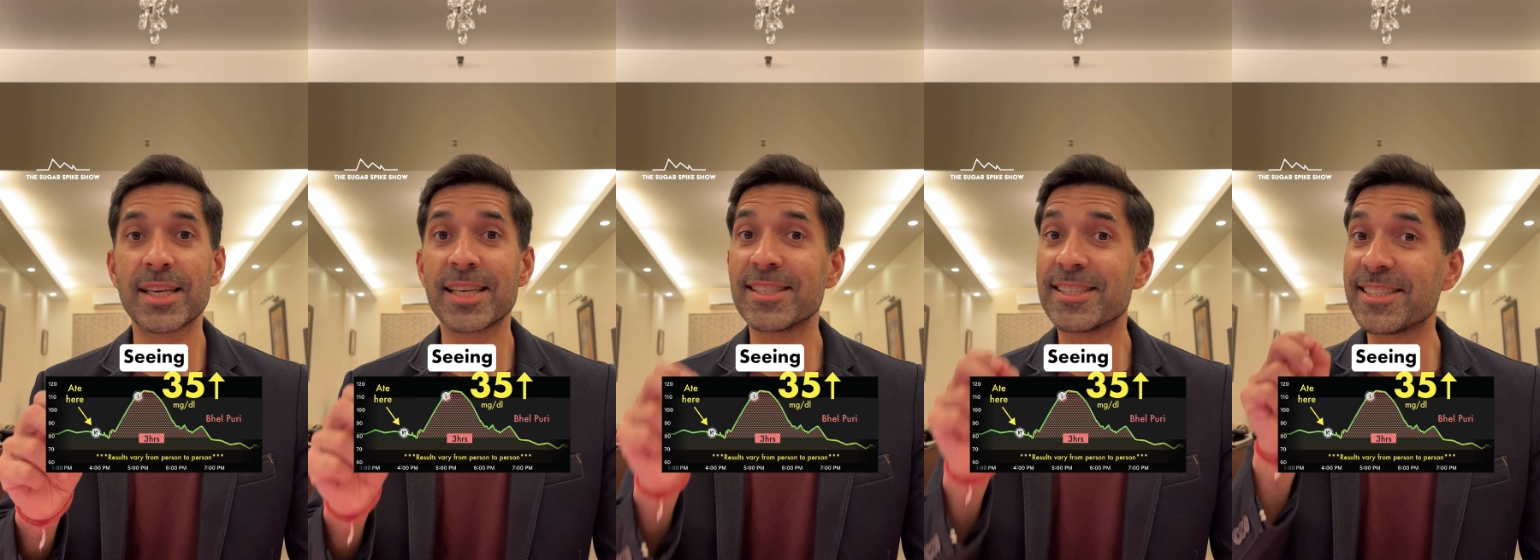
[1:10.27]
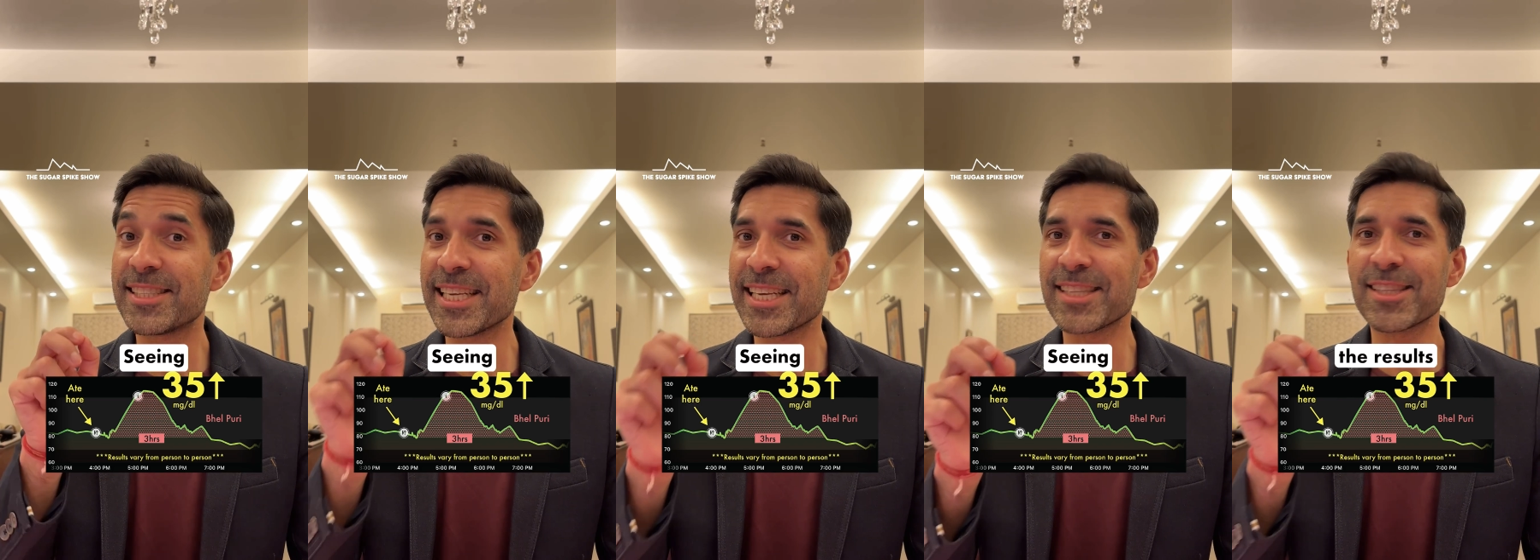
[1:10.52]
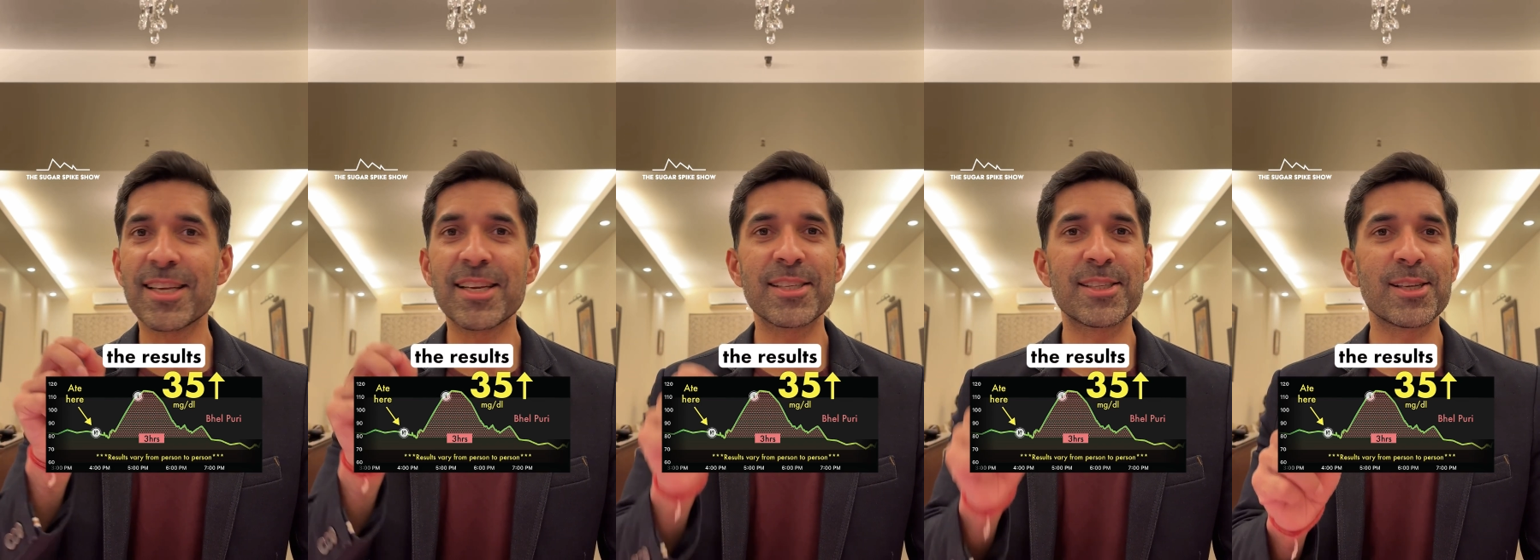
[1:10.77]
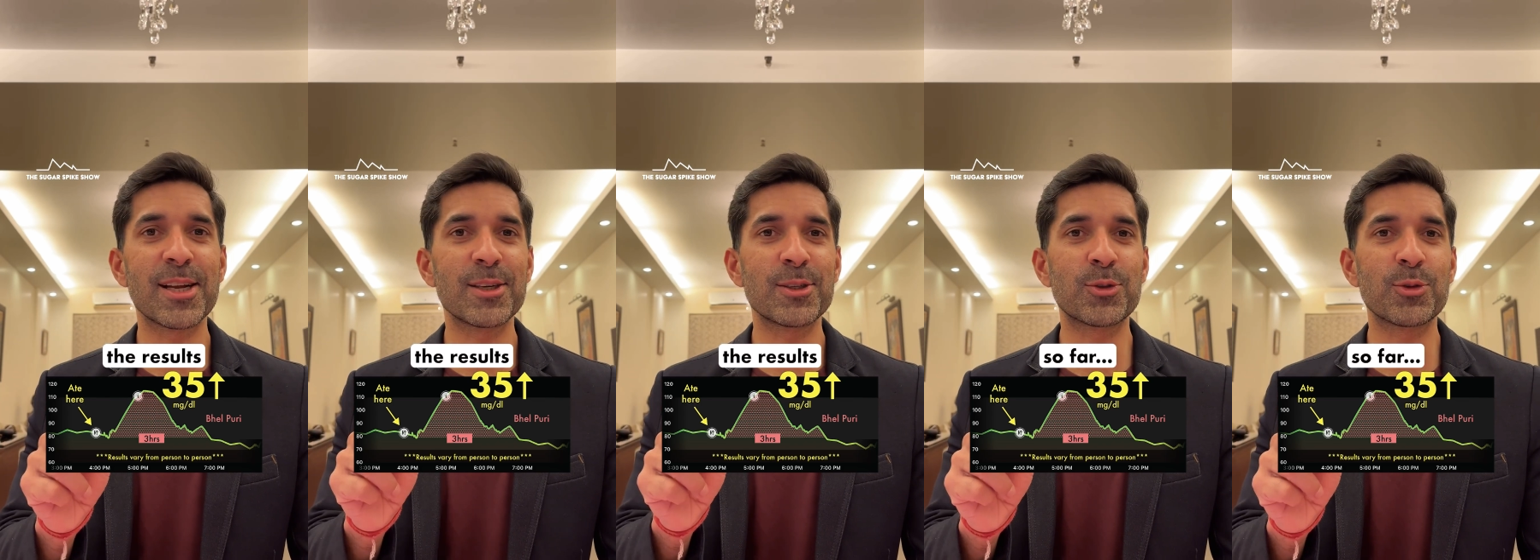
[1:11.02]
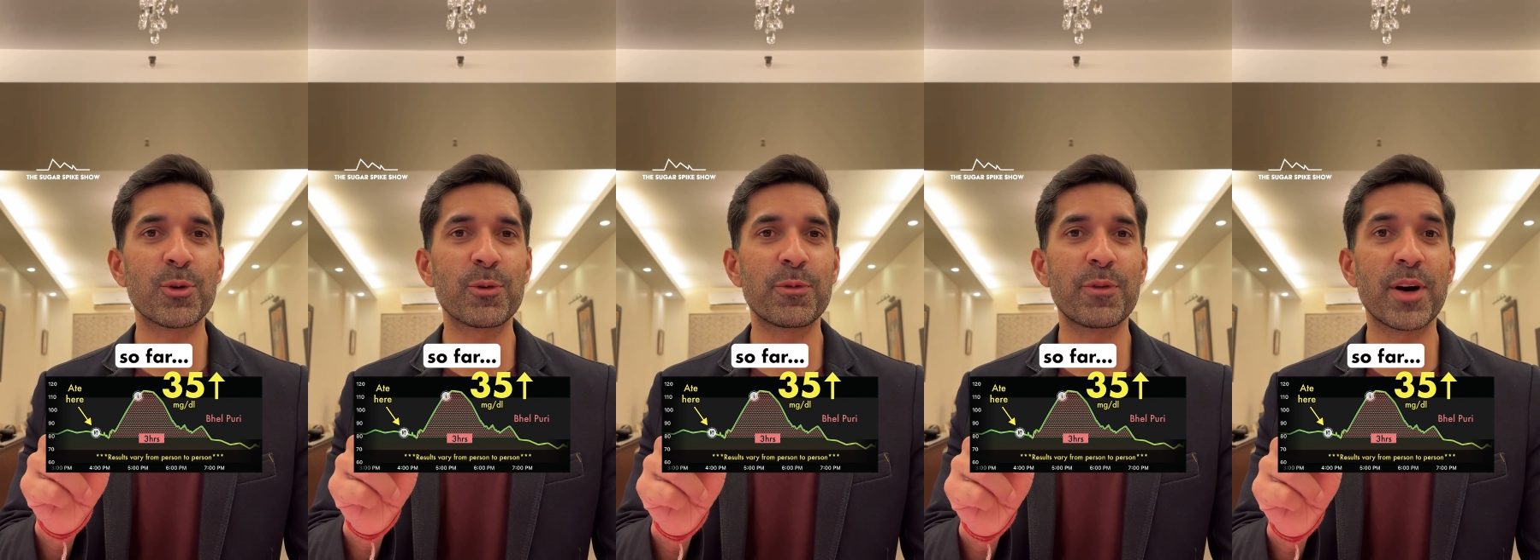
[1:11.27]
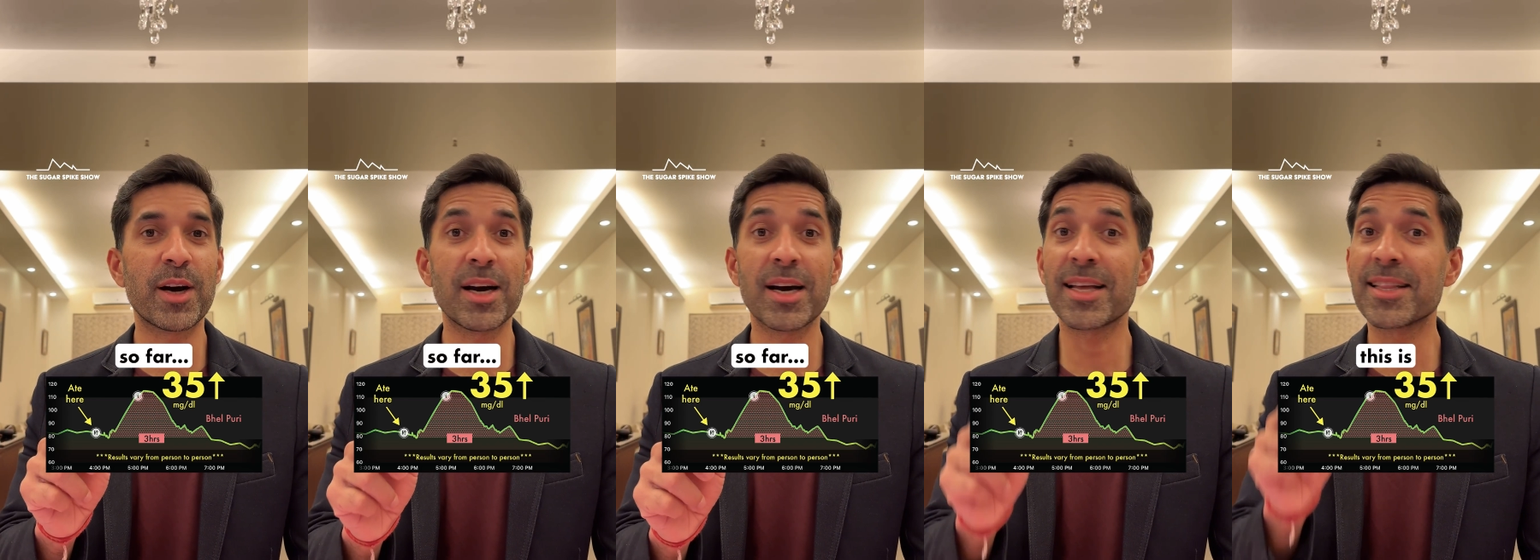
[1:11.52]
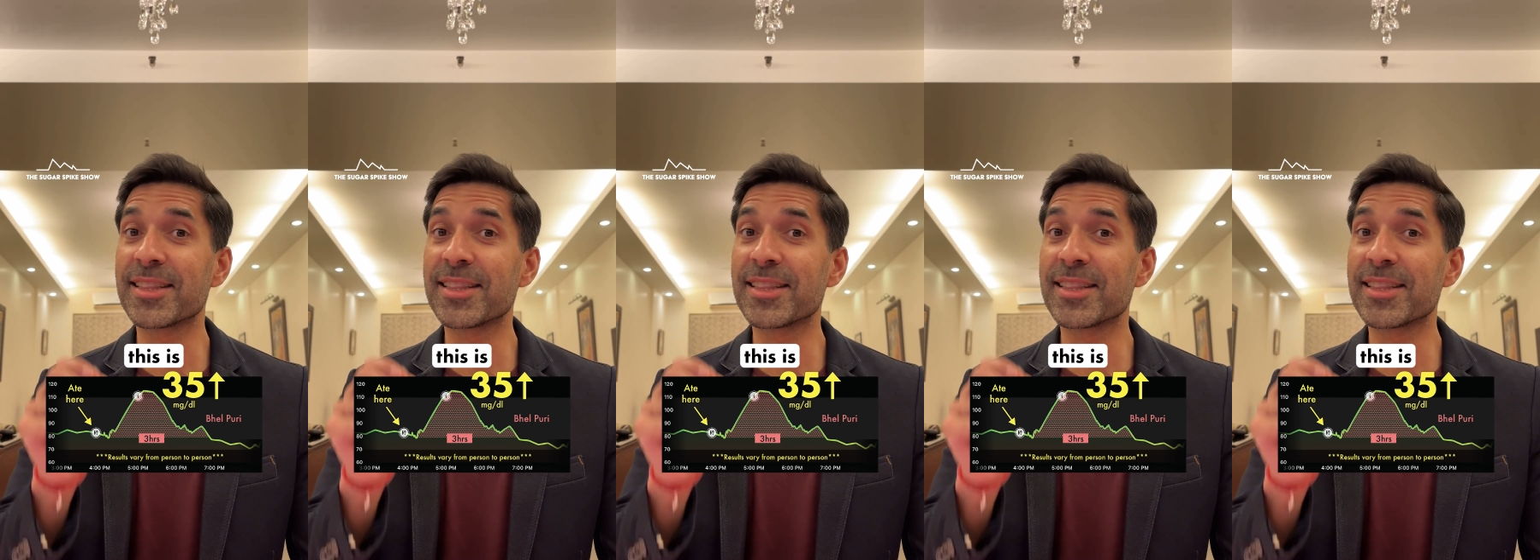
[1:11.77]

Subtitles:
Seeing the results so far,